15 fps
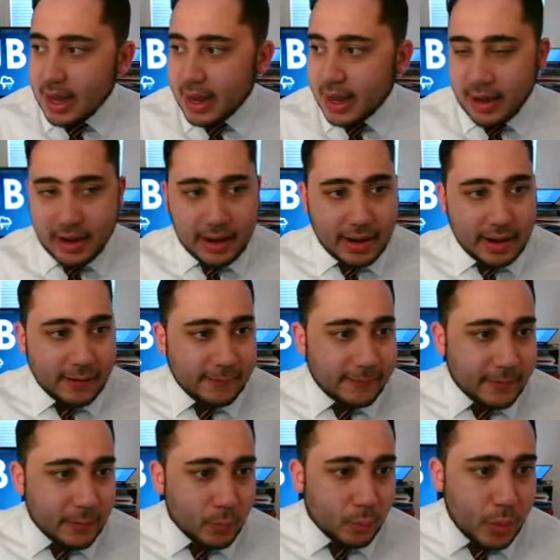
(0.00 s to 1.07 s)

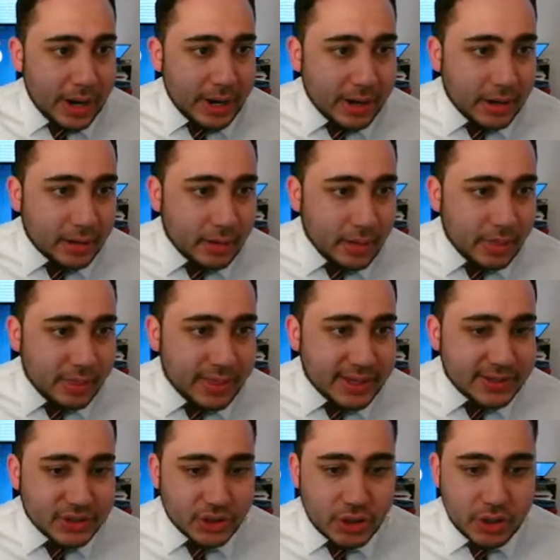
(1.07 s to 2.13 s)
of where
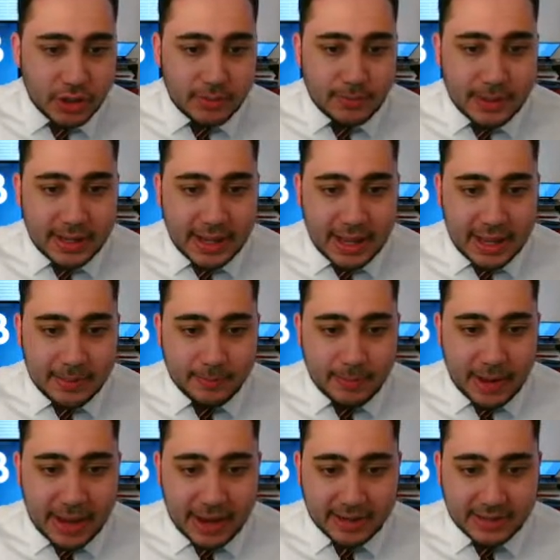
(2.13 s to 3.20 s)
this could be
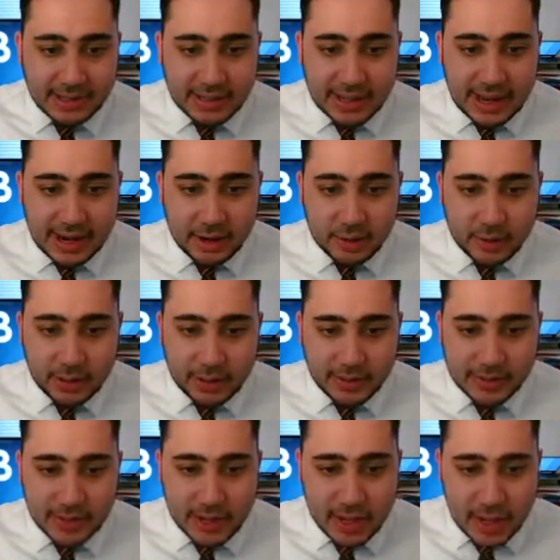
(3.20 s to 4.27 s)
impacting
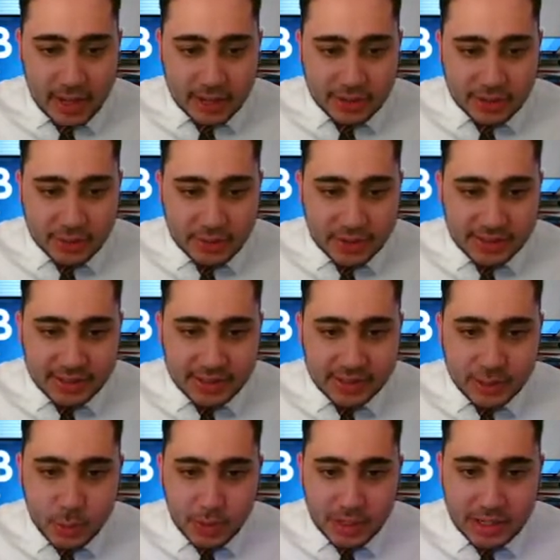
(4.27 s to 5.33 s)
areas. So this
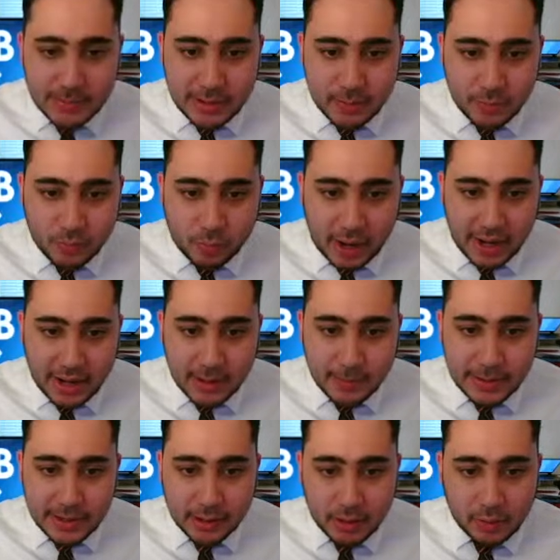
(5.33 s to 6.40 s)
is going to be right up
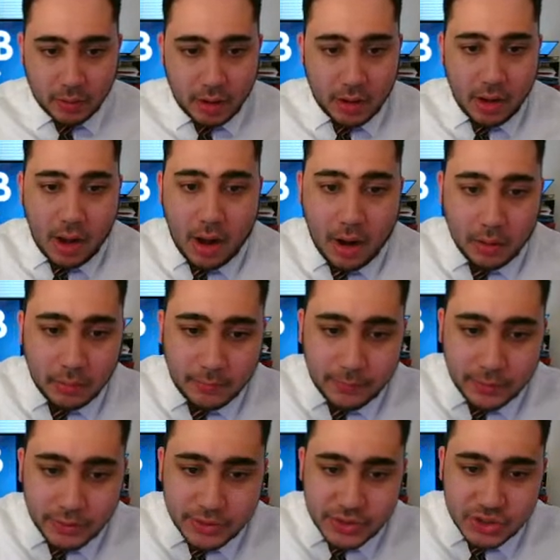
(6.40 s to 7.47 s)
here along
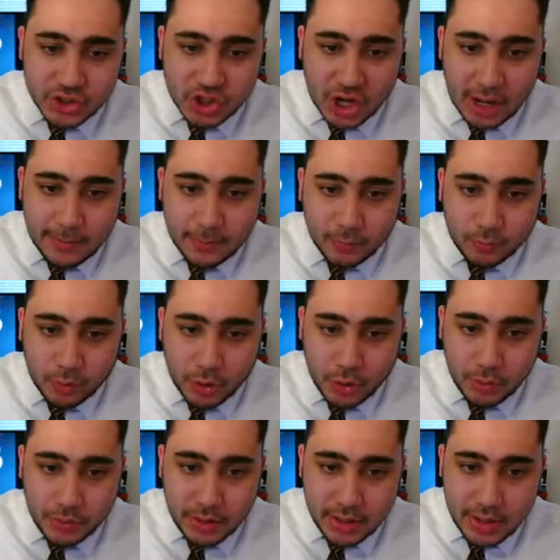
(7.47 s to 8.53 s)
Oliver's Shop
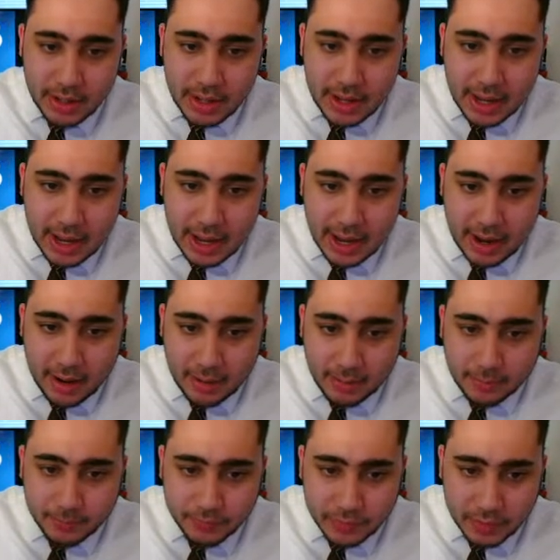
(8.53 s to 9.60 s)
Road.
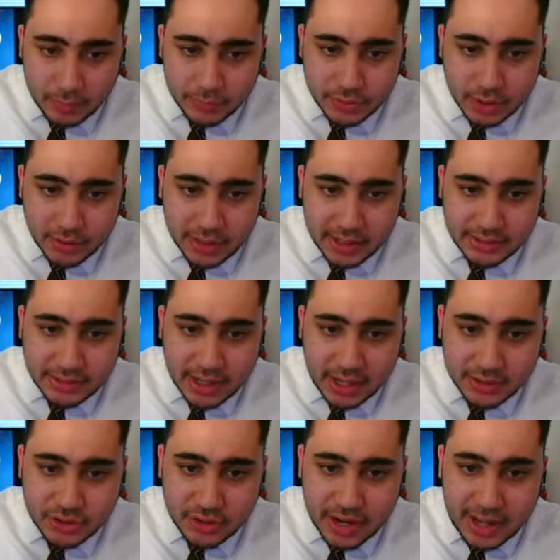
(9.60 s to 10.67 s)
We're talking
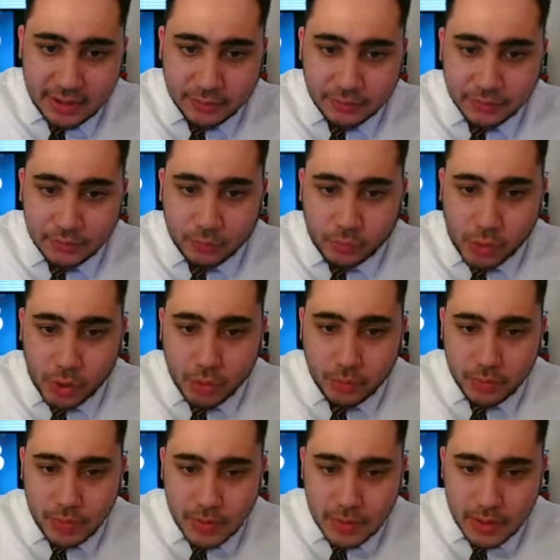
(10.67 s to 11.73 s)
Dr. Eldon
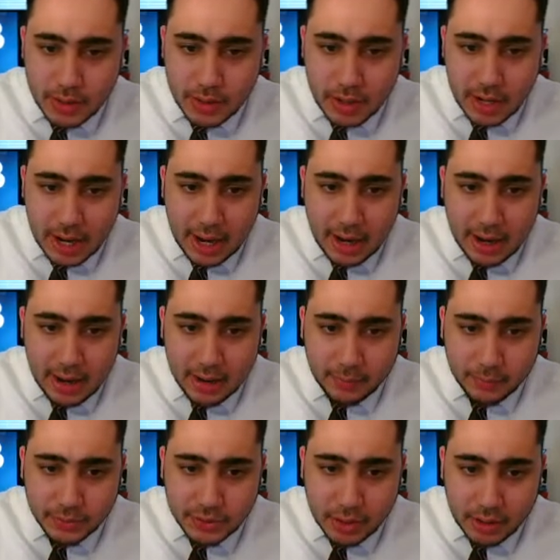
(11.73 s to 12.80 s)
Road.
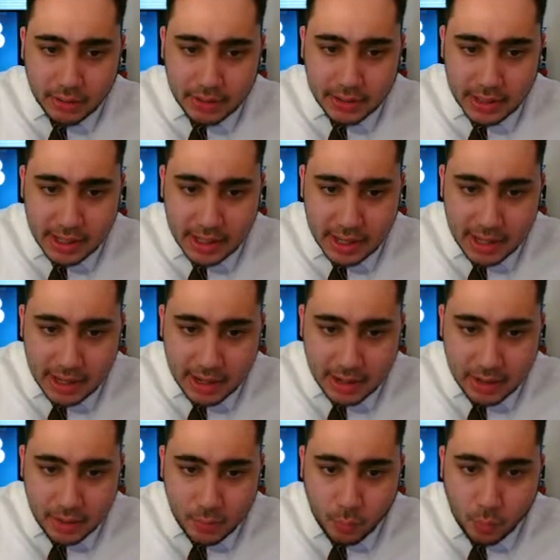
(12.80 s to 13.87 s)
We're
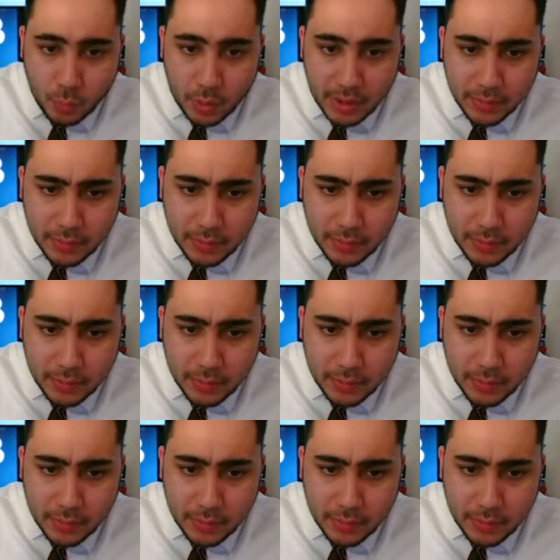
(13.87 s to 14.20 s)
talking